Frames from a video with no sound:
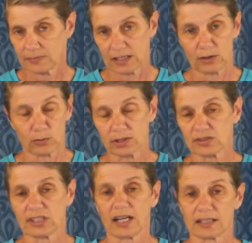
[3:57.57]
and work
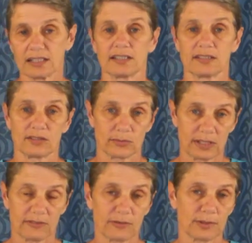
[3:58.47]
stock is
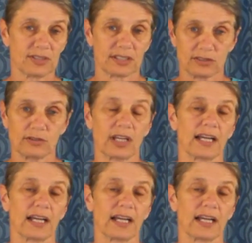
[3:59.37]
reinforcing. So you